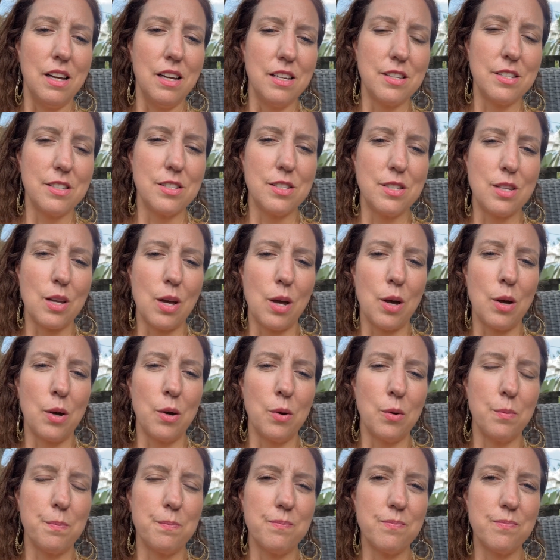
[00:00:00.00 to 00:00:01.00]

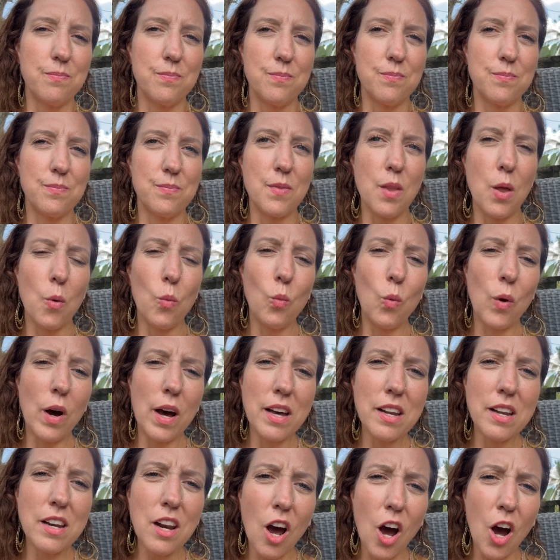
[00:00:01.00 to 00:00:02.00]
So,
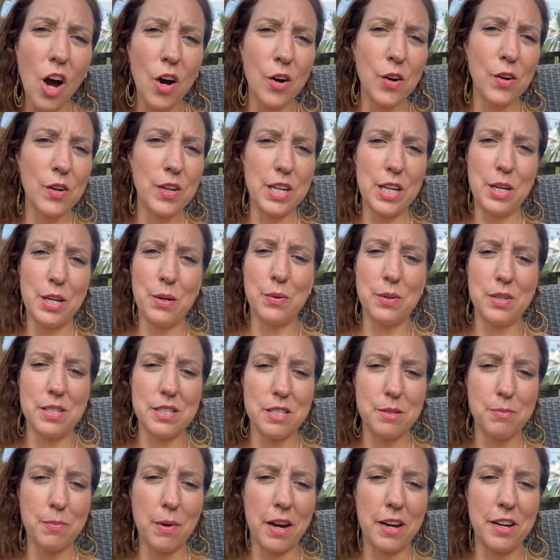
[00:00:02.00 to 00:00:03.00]
what are you
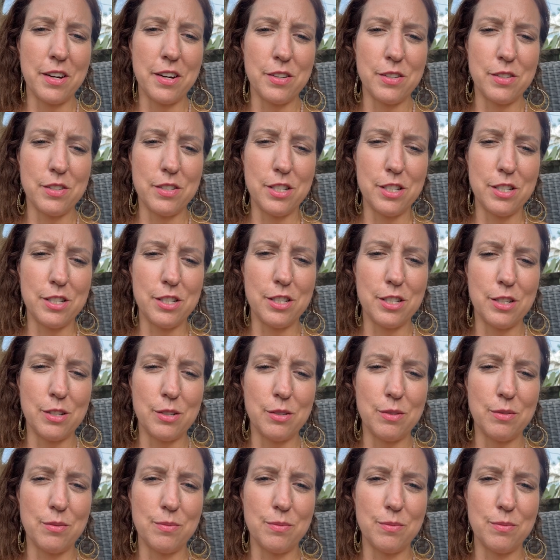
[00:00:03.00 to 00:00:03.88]
inspired to do?